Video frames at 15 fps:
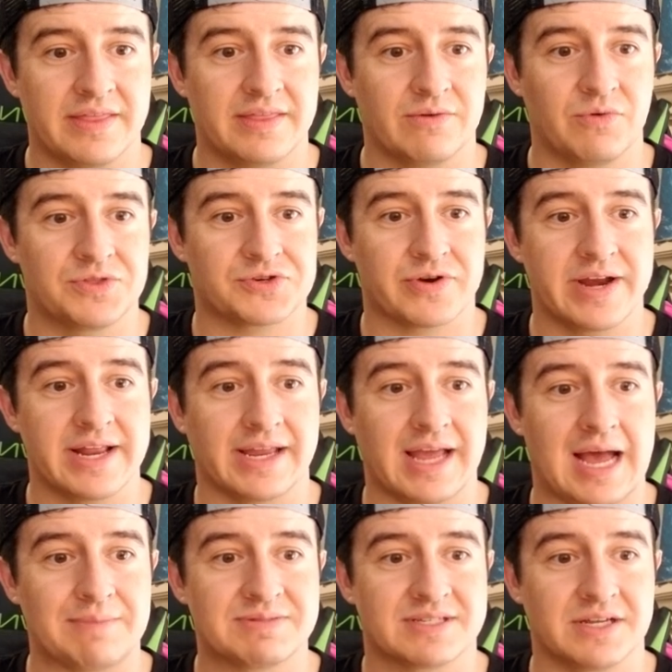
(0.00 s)
with trading
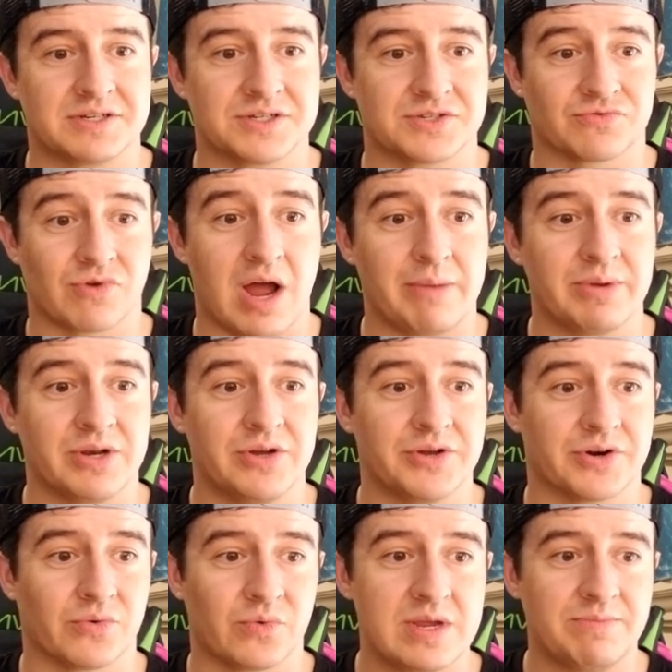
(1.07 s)
apps such as Robinhood
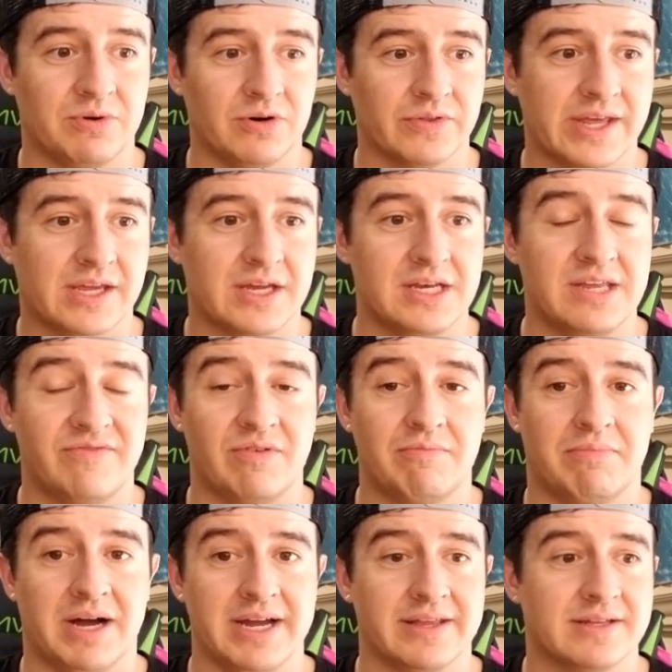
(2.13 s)
or Webull, they couldn't even
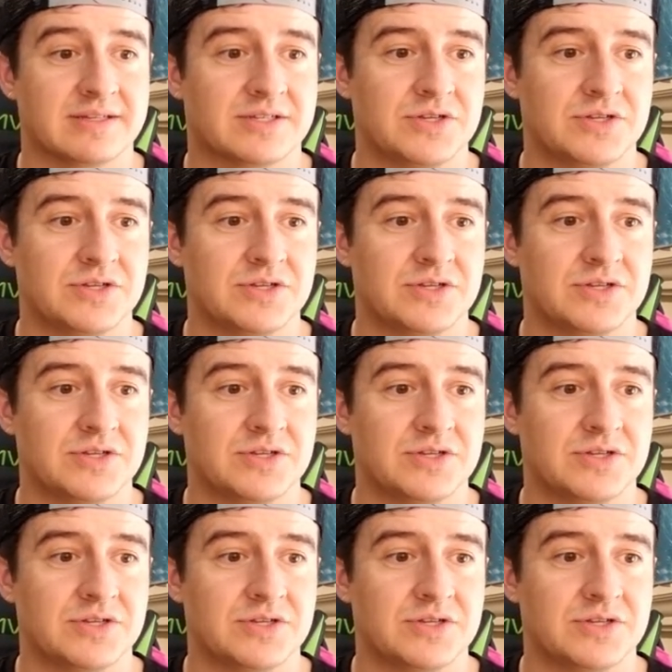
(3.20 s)
buy this.